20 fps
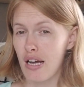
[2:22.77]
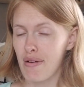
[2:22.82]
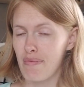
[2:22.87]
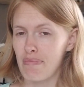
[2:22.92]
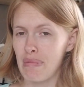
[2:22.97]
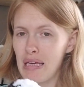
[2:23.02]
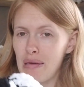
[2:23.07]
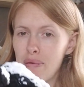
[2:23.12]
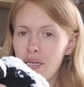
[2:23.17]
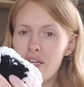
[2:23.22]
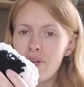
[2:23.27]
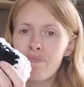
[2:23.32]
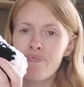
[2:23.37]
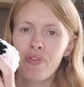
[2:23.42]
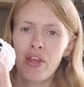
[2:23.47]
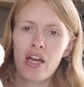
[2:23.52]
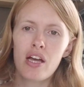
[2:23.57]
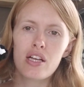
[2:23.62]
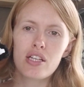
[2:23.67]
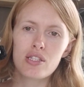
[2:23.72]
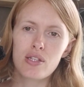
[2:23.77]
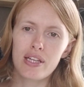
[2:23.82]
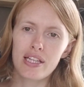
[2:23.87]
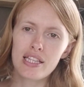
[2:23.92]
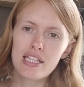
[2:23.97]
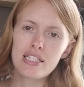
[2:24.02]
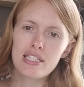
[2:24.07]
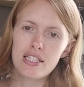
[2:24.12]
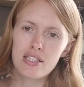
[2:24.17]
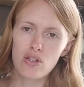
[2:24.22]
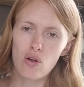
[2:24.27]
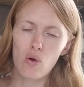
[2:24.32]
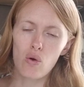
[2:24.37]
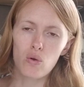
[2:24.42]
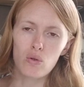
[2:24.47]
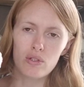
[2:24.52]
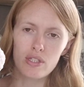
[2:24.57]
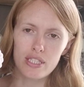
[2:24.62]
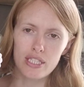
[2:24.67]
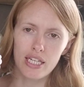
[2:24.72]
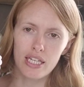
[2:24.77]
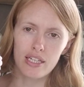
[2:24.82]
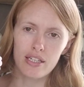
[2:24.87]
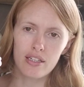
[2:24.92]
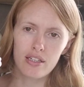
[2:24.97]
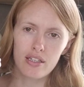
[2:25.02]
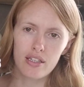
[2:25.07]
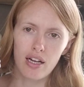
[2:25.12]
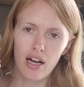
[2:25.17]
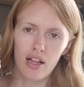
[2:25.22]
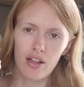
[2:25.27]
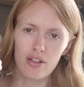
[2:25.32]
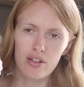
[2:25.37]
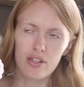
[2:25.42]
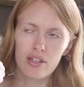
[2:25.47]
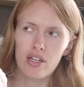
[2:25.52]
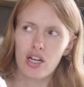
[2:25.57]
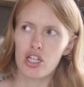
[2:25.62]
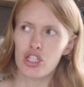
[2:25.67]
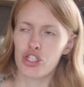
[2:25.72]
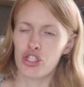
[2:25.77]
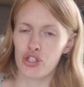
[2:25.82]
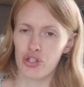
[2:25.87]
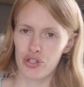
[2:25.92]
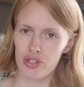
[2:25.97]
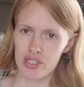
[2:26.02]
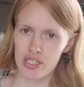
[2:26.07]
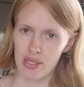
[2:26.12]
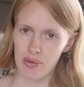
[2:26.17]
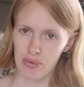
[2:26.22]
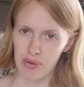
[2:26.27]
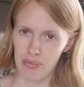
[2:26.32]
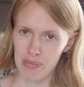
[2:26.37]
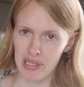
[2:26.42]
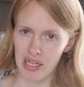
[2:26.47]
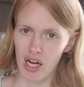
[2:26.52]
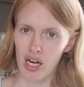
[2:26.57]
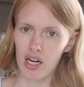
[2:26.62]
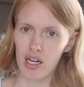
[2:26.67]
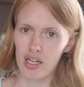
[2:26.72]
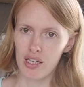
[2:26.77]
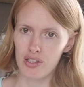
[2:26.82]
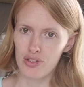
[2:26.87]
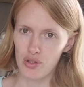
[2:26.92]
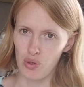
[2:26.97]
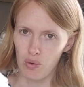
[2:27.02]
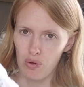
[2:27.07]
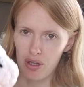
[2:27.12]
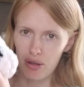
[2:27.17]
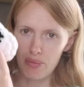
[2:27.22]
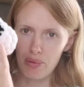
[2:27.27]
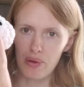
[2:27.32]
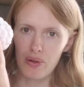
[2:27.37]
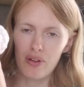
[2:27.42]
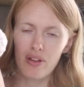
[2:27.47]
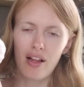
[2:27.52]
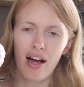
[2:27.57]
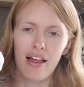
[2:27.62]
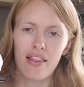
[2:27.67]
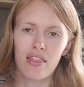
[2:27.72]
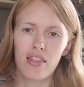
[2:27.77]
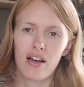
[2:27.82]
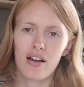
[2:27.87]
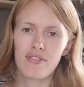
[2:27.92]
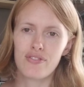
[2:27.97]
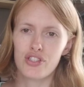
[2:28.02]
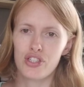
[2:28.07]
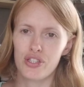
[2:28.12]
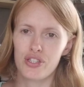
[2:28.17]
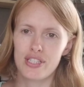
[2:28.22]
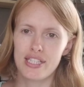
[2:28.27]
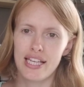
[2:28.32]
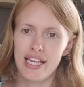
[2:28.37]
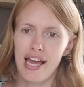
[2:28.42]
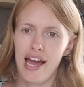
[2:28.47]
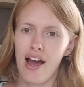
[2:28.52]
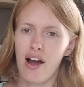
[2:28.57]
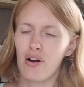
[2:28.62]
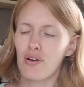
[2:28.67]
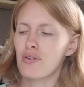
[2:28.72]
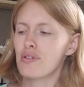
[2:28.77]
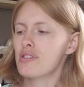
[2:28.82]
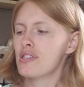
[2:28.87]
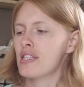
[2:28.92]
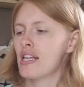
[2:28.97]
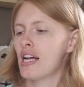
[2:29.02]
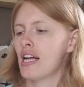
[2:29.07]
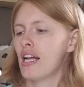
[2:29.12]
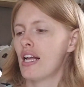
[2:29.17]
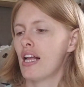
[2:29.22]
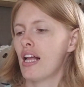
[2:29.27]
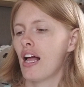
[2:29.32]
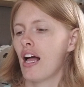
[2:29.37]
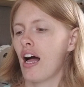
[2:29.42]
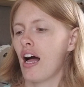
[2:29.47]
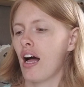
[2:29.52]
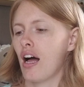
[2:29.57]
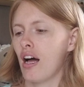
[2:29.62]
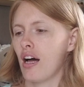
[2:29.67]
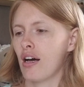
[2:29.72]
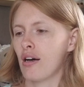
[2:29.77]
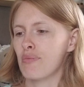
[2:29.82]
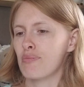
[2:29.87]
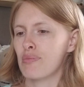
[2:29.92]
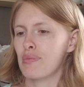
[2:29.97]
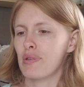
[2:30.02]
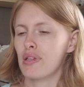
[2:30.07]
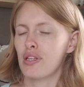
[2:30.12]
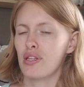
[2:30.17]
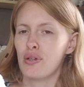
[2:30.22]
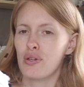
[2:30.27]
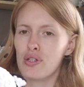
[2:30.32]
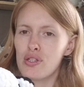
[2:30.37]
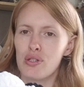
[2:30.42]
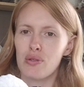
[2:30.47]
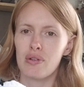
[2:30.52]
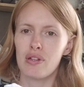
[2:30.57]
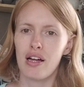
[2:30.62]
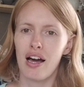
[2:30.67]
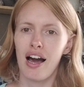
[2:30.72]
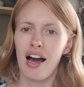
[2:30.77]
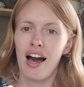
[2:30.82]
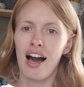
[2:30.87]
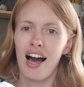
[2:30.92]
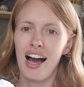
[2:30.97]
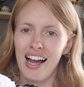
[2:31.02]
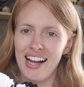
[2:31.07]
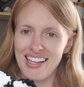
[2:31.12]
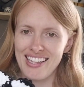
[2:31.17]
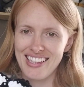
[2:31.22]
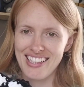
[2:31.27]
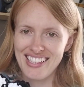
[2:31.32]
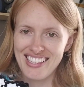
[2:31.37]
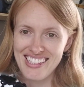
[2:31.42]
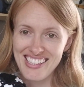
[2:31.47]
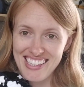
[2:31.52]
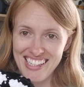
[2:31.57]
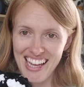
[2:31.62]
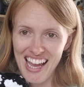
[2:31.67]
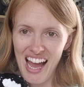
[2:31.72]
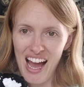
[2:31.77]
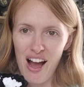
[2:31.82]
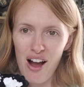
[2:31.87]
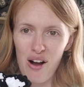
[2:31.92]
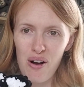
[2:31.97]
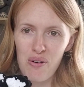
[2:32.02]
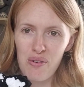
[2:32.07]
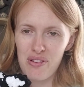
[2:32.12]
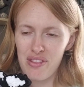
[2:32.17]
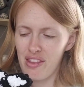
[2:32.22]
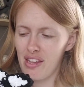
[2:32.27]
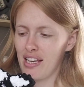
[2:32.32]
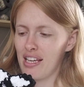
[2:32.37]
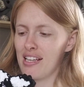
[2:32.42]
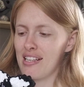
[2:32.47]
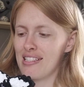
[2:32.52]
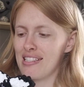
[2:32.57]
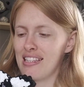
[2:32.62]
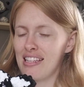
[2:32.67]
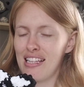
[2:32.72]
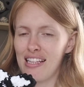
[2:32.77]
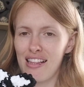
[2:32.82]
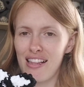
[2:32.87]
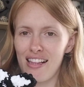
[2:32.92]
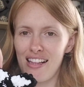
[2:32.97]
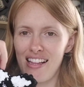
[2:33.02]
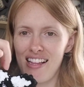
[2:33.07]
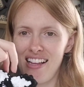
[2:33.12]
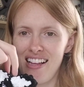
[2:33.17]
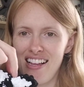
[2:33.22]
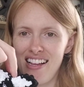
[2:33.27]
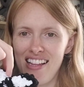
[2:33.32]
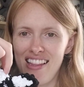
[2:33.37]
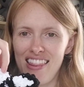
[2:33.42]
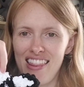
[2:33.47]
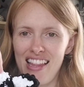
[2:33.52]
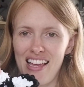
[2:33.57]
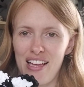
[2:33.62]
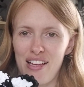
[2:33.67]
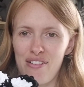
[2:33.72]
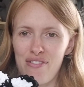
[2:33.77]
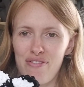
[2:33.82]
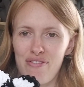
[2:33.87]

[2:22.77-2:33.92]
Maybe. So like this is a Holstein color. Jersey would be adorable. I love Jersey cows. Um, you could do a Highland cow with like his little like